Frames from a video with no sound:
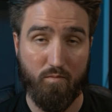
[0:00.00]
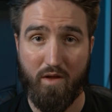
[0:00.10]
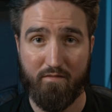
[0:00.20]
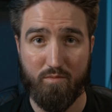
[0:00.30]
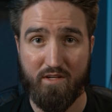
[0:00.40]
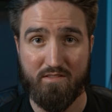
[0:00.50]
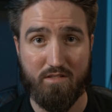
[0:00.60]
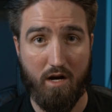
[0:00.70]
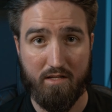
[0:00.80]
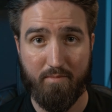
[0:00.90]
Everybody's
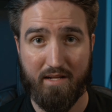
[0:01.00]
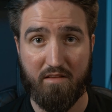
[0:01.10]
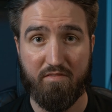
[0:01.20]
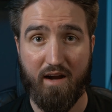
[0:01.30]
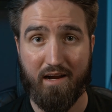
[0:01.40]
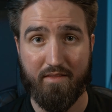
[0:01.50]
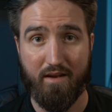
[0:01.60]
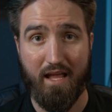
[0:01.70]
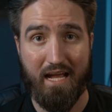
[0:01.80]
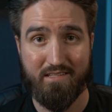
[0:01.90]
talked about the fact that
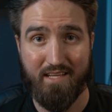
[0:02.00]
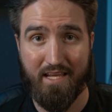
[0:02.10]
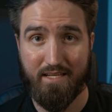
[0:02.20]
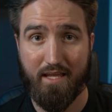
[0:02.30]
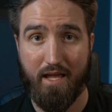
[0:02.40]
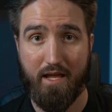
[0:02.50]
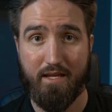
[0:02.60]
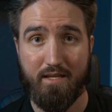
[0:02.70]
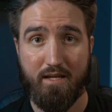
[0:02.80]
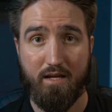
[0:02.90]
it has
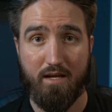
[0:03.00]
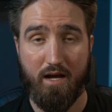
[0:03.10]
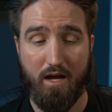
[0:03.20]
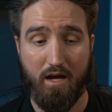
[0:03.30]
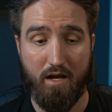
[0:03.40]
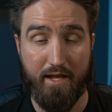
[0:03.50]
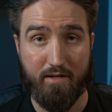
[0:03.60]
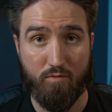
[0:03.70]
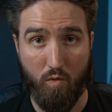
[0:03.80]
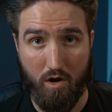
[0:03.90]
8K
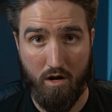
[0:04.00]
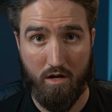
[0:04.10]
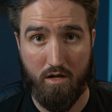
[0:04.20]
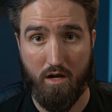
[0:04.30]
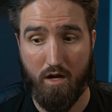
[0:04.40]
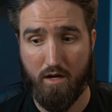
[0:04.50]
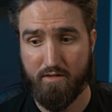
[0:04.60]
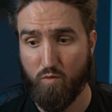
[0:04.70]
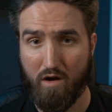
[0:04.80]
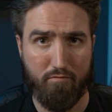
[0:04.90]
in RAW,
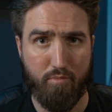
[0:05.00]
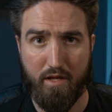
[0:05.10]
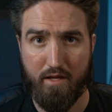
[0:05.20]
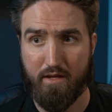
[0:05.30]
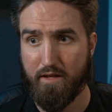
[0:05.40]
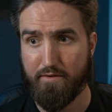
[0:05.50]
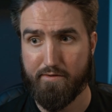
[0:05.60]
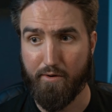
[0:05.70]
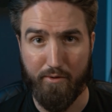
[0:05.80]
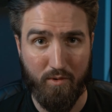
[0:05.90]
12-bit
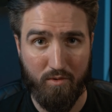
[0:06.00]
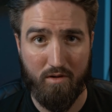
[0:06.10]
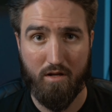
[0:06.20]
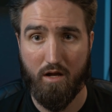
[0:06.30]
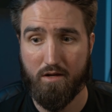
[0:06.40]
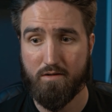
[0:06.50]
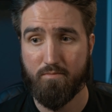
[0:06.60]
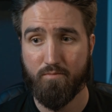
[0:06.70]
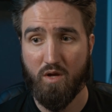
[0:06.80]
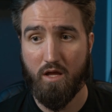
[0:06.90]
internal.
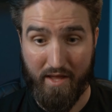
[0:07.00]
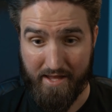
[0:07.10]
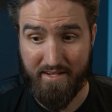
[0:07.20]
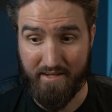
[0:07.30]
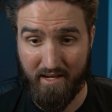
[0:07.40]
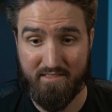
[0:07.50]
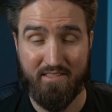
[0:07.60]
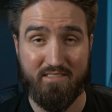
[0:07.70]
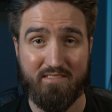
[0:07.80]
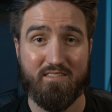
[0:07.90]
It does
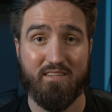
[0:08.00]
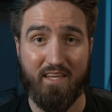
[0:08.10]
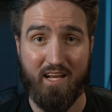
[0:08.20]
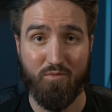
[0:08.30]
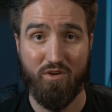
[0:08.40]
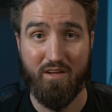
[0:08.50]
exist in the camera,